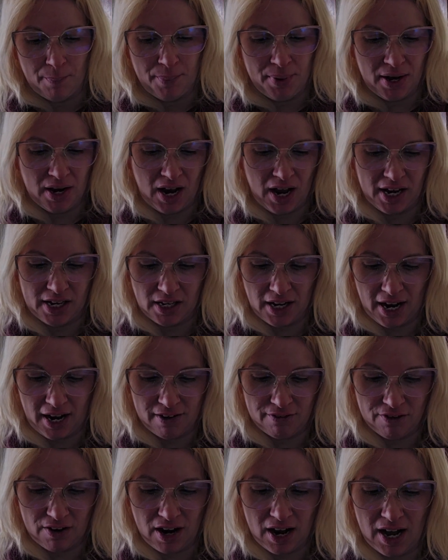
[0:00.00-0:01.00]
But I
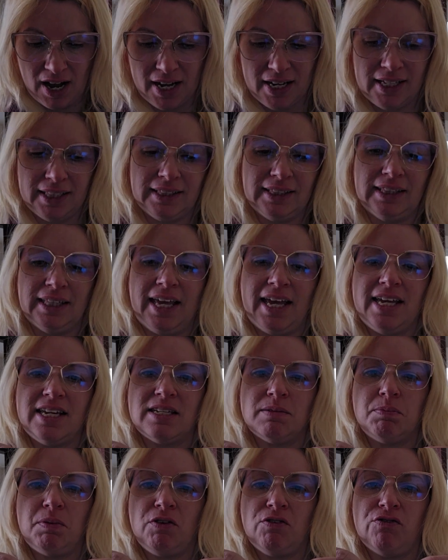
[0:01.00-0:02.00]
have cut
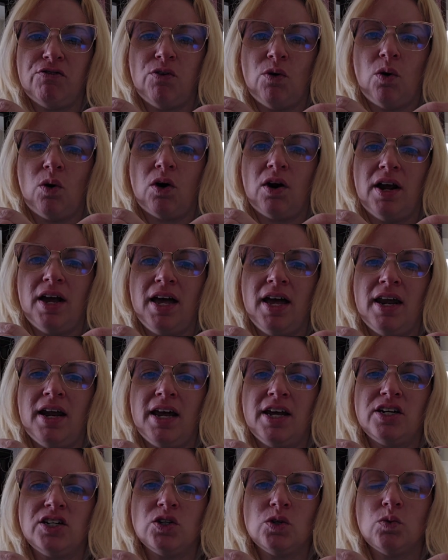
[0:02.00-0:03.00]
lace before, and
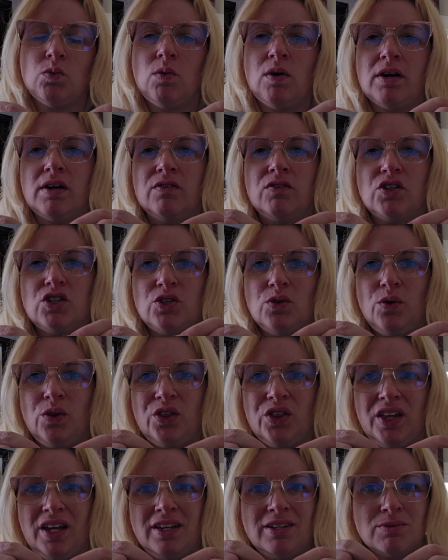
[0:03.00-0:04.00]
I do one of 2
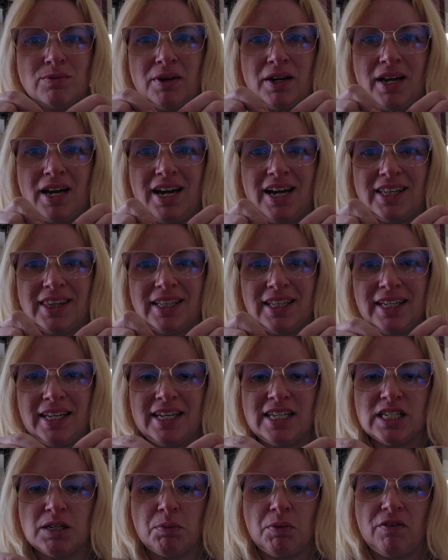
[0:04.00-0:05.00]
things when I cut the
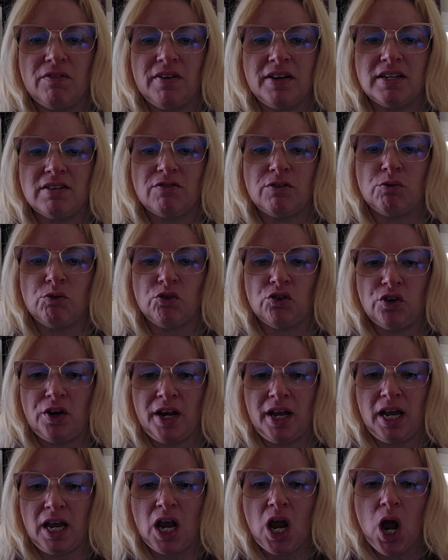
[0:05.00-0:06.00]
lace to prevent it from
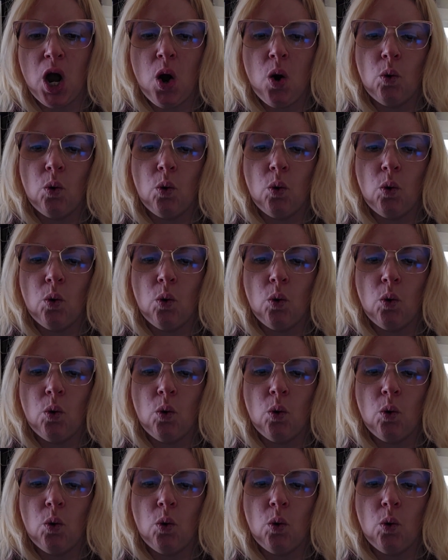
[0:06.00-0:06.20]
fraying.